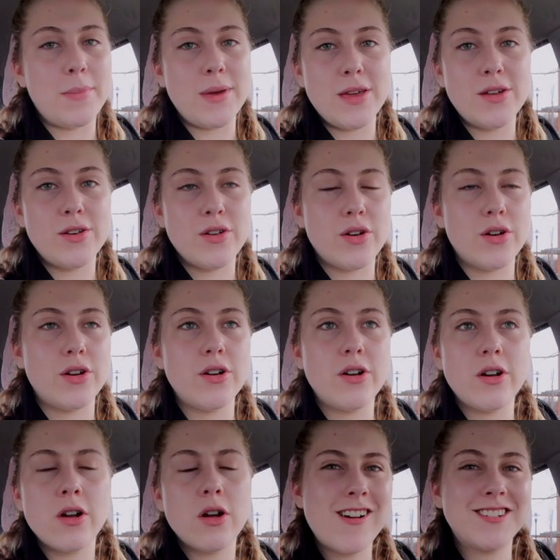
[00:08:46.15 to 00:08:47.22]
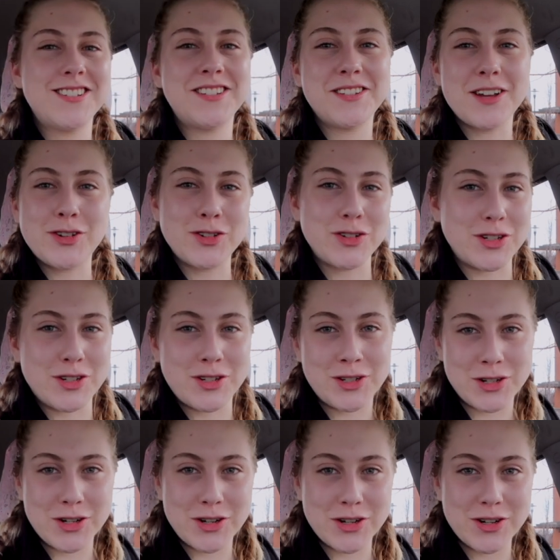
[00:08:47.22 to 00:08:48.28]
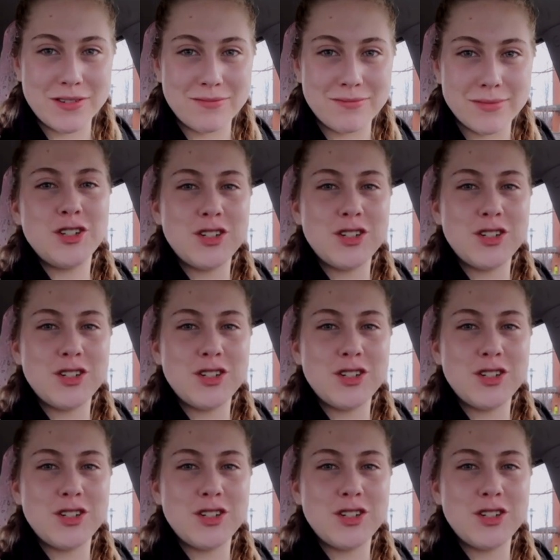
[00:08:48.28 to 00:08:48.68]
Me and her on such good terms.